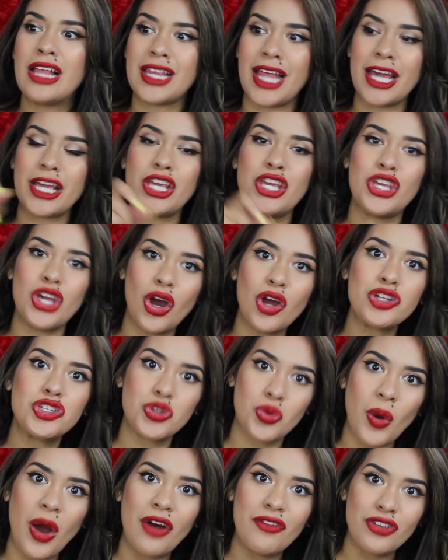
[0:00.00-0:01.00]
Like, your
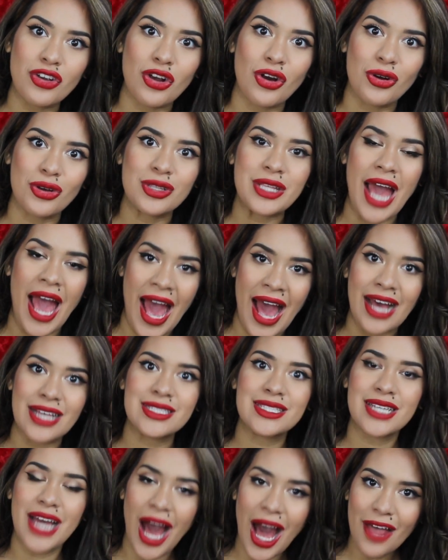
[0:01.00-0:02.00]
12-year-old
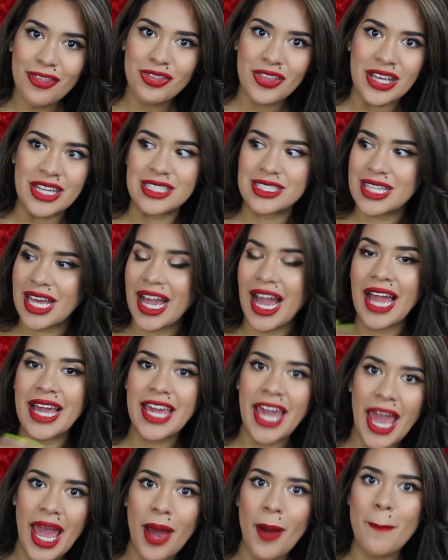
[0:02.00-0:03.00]
ass got this. Like, I
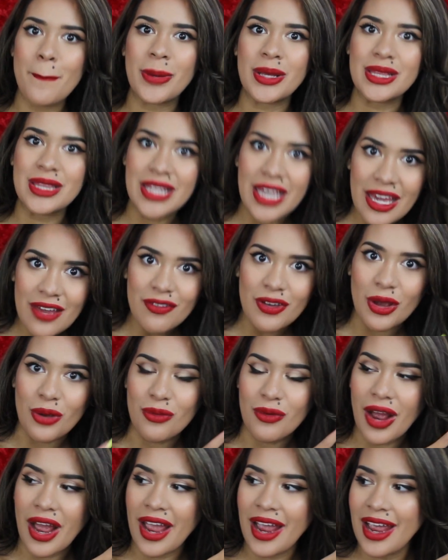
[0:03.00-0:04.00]
can't believe
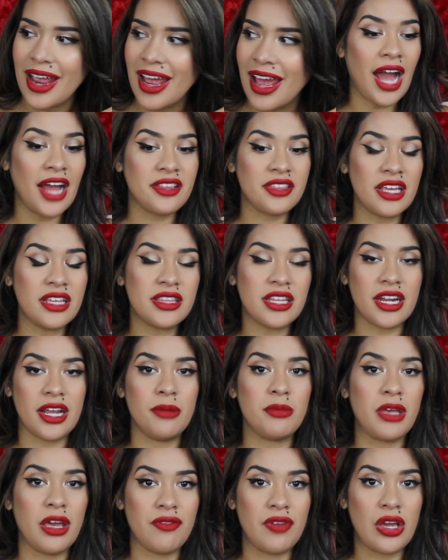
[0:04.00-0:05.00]
it, right? I think that
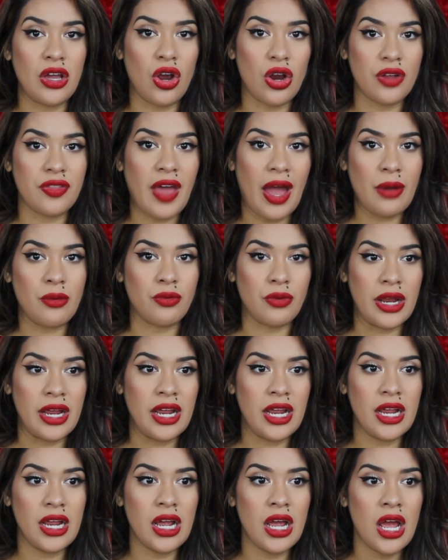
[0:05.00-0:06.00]
him giving her that
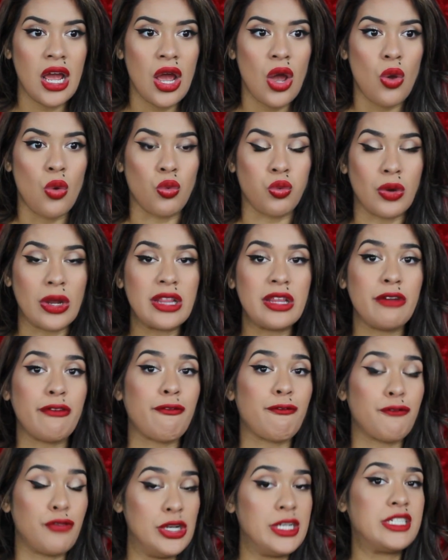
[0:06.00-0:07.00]
ring really
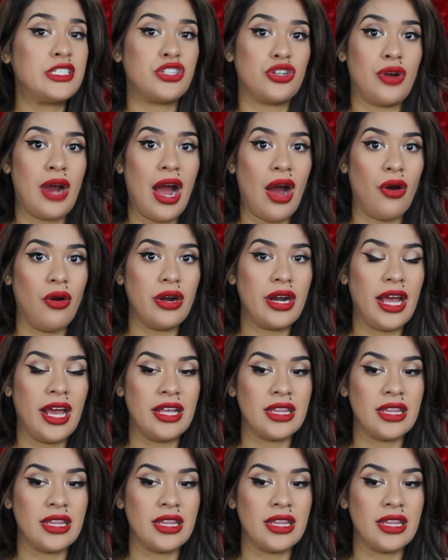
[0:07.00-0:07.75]
freaked her out.